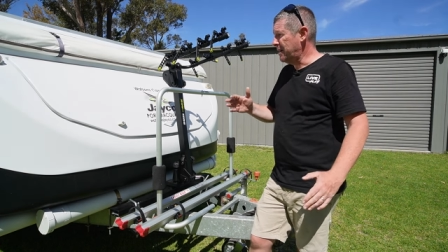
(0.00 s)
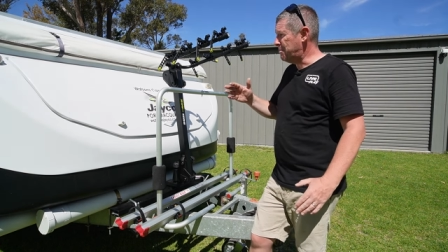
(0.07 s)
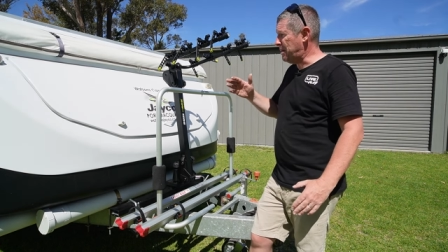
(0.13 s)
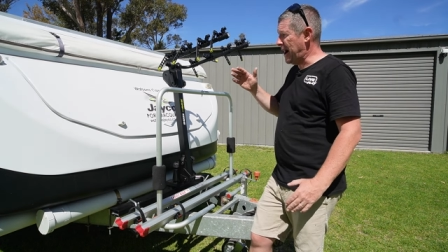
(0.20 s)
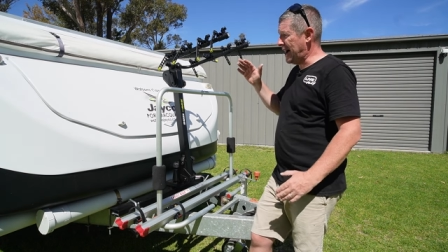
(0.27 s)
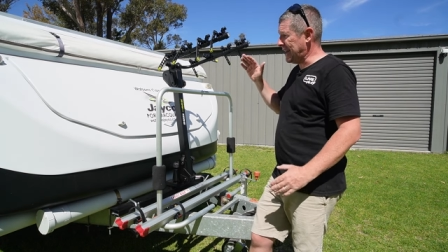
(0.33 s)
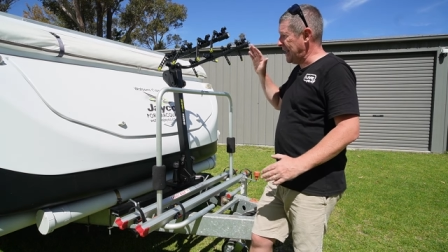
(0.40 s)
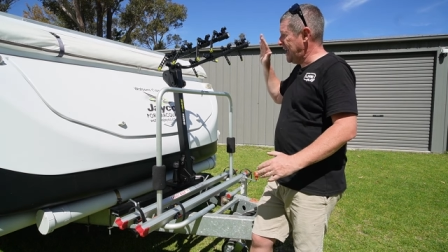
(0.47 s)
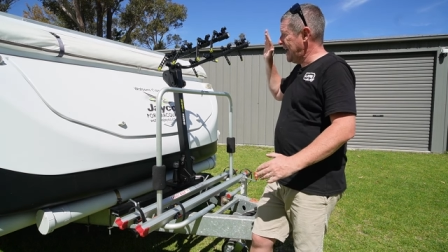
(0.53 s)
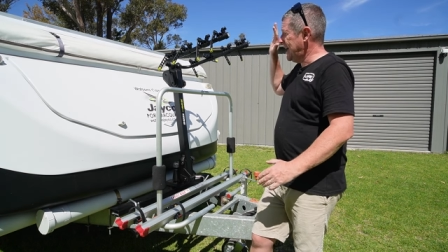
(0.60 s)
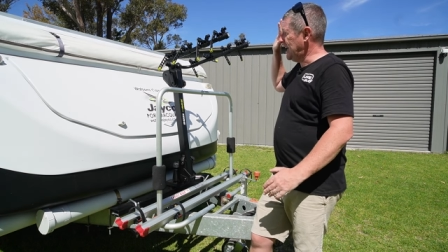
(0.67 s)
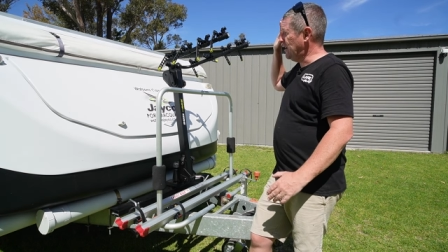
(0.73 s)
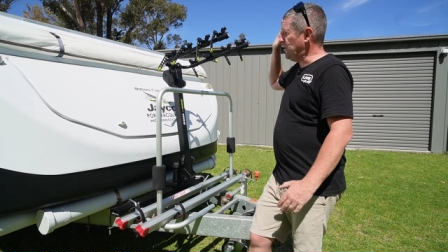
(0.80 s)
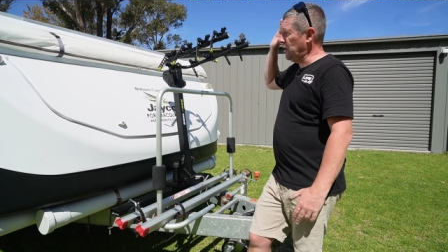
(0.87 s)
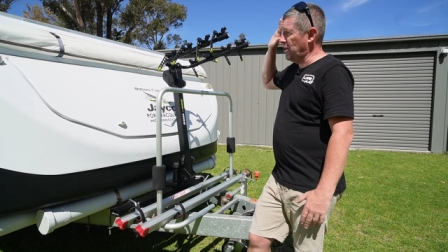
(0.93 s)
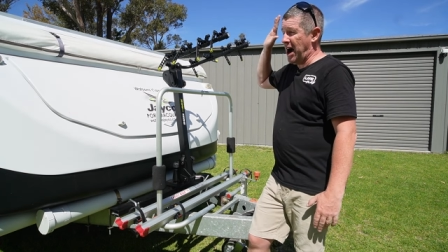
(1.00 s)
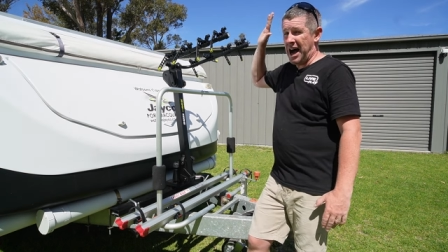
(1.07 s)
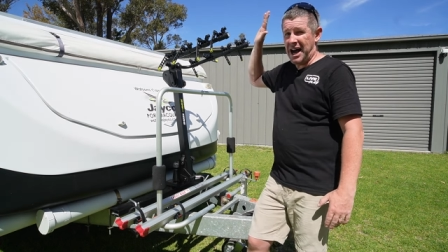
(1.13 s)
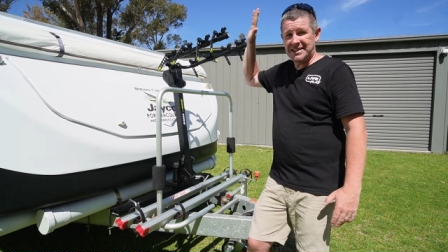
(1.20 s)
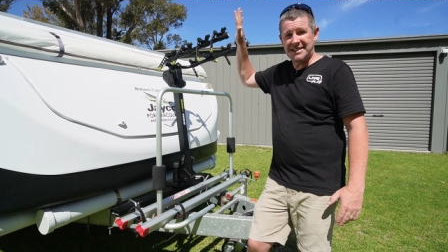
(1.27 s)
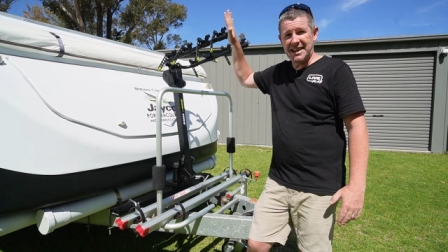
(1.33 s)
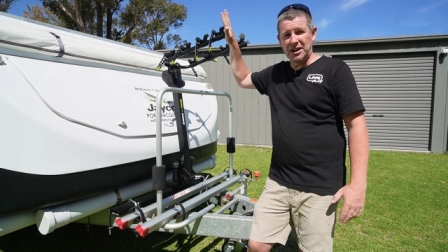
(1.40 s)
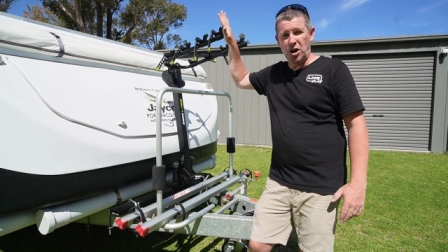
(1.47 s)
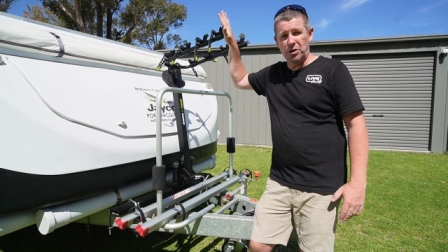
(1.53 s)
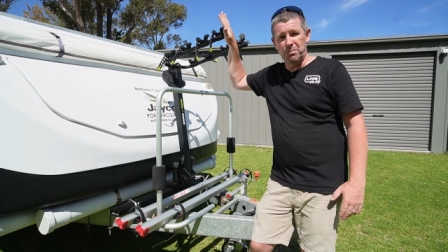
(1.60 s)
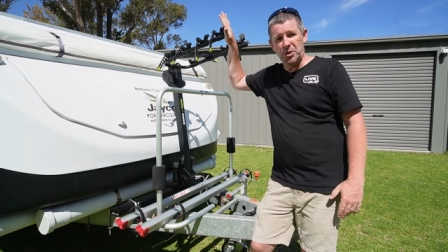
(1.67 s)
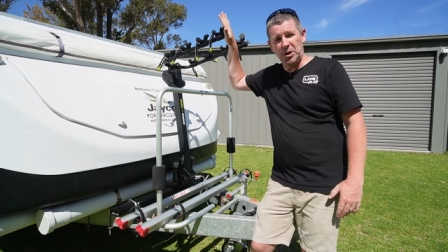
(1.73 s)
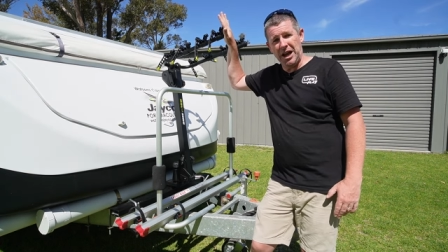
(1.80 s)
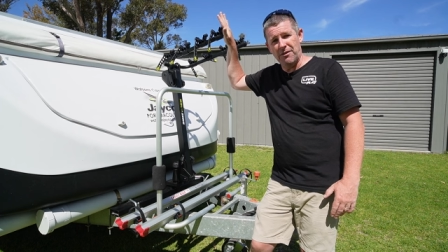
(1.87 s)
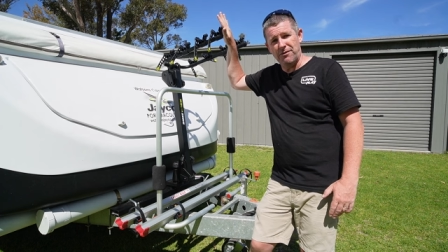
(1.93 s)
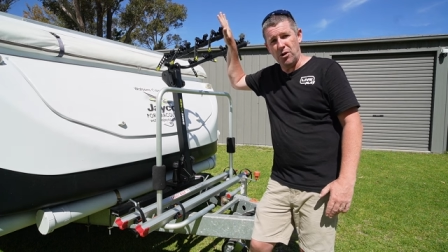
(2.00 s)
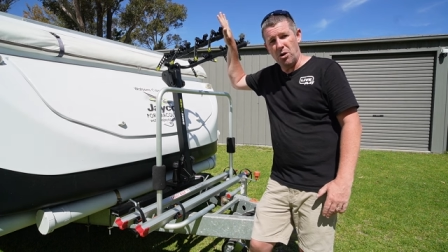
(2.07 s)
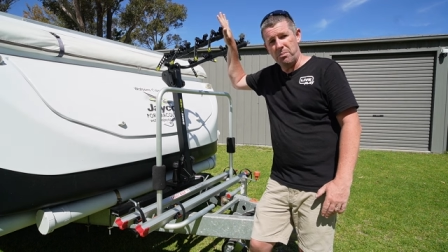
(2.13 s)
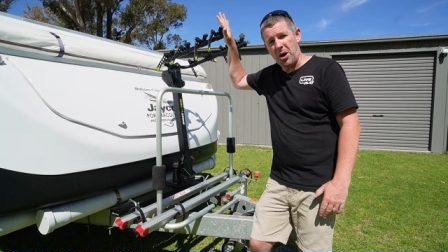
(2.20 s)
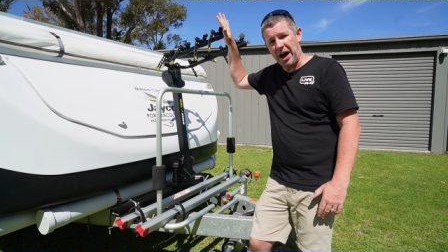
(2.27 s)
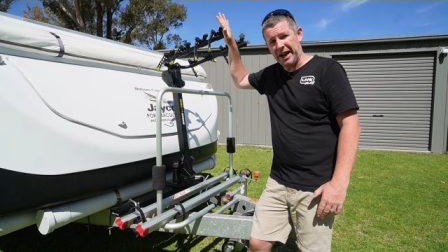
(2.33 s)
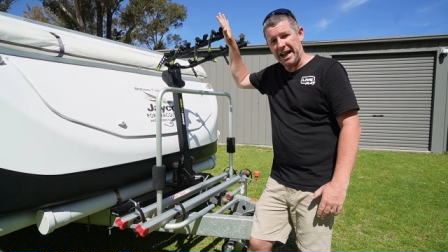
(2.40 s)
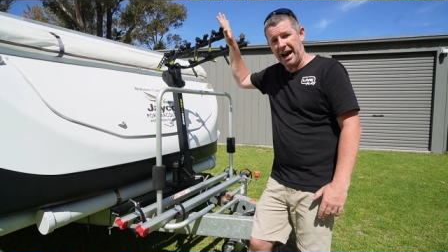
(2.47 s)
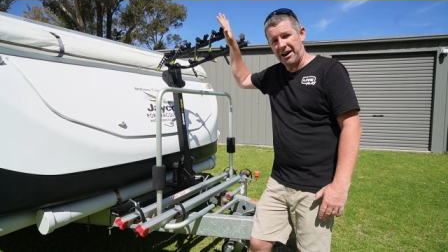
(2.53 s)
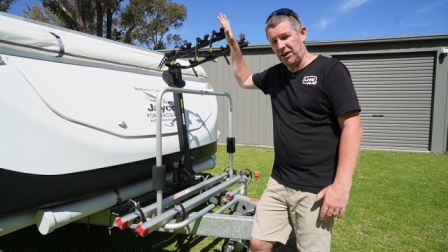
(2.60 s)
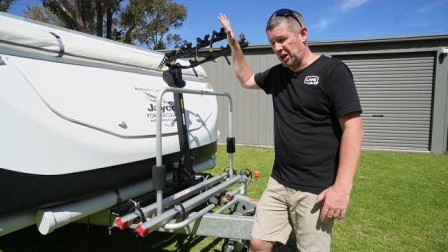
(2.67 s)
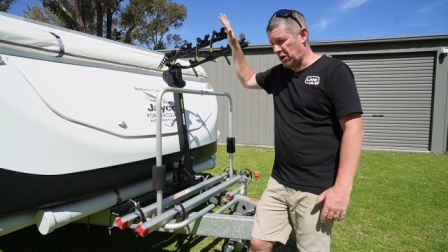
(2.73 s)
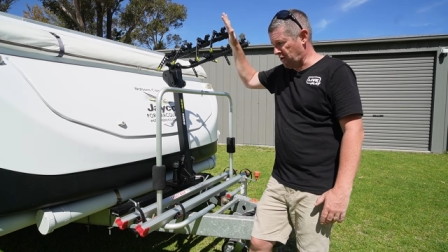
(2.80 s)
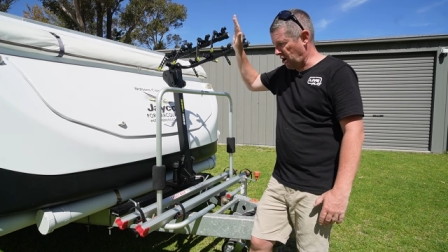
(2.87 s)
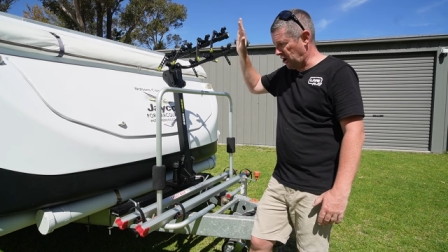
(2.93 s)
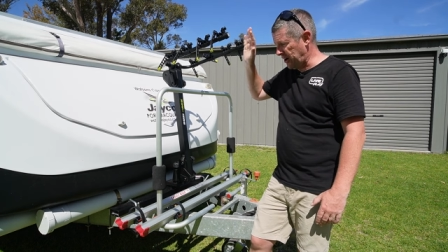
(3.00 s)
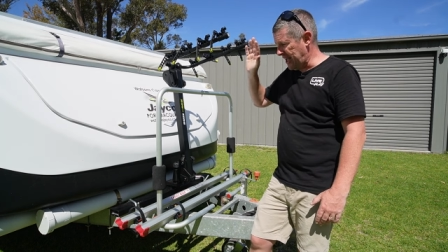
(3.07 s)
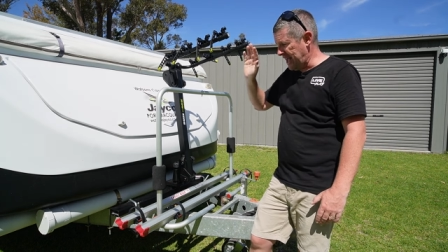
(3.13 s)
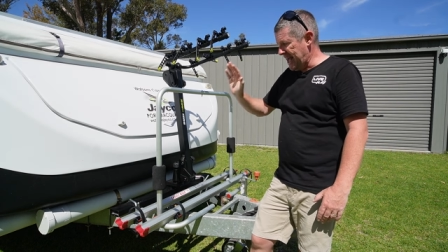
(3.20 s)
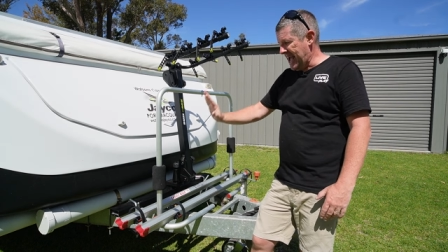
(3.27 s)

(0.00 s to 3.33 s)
But if you are set on putting a 4x carrier on,